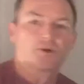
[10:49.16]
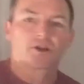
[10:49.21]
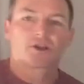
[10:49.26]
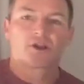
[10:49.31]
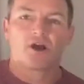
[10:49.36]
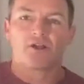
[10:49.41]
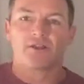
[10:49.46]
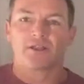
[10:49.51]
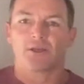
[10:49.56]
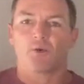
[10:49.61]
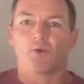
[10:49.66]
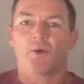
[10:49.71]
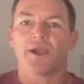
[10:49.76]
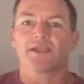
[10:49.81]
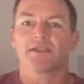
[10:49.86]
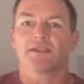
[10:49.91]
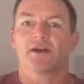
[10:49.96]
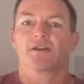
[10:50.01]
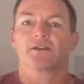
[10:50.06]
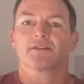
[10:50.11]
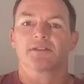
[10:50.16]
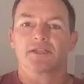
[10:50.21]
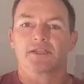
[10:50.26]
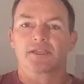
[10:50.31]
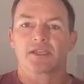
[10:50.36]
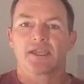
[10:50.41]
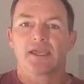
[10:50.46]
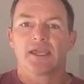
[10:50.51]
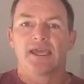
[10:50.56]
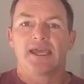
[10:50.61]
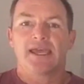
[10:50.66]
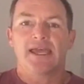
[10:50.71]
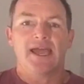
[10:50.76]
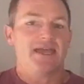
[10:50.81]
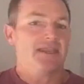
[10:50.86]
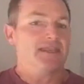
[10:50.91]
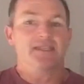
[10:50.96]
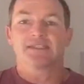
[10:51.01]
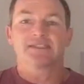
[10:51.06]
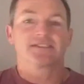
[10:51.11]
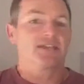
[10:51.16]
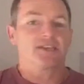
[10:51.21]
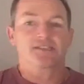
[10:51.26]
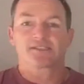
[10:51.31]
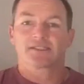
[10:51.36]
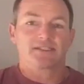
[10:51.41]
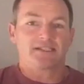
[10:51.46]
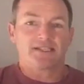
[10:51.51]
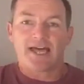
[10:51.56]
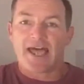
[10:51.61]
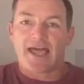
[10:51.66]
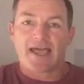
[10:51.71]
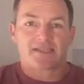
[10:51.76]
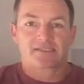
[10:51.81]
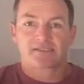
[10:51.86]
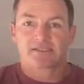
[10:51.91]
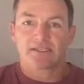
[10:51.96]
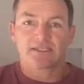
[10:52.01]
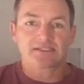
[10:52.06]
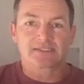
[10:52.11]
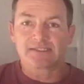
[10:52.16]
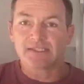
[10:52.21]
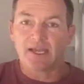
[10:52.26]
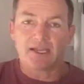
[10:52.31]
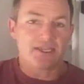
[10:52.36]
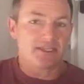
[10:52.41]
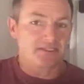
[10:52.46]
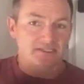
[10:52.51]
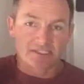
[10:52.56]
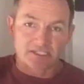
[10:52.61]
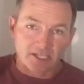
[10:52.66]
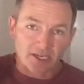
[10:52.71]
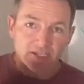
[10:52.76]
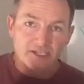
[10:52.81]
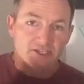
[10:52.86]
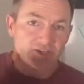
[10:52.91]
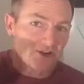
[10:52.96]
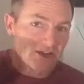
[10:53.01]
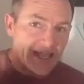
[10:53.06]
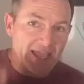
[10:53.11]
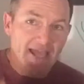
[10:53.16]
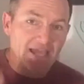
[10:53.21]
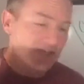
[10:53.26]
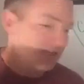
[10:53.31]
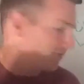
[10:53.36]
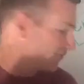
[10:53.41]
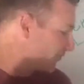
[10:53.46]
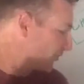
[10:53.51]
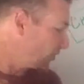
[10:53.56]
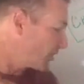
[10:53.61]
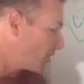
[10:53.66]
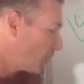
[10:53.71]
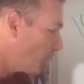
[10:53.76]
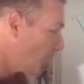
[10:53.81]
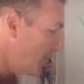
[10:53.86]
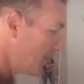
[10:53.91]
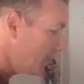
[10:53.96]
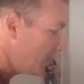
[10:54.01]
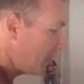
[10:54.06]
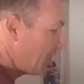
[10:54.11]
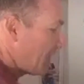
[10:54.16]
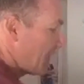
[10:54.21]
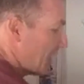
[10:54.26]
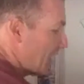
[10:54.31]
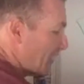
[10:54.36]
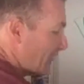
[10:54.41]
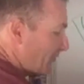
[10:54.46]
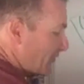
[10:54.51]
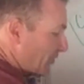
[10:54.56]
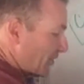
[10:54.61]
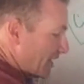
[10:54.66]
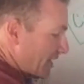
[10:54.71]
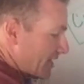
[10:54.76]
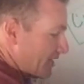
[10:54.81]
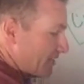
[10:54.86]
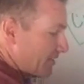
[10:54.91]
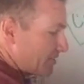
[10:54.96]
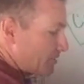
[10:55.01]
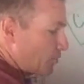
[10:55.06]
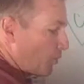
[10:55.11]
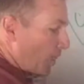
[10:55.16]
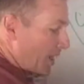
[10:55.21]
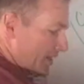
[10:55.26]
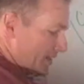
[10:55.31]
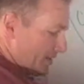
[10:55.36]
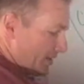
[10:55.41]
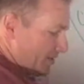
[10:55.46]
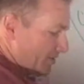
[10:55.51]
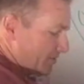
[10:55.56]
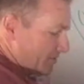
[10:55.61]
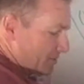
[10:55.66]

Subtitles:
calling white knuckling. And it doesn't last. You're headed for a quit. If you're in this white knuckle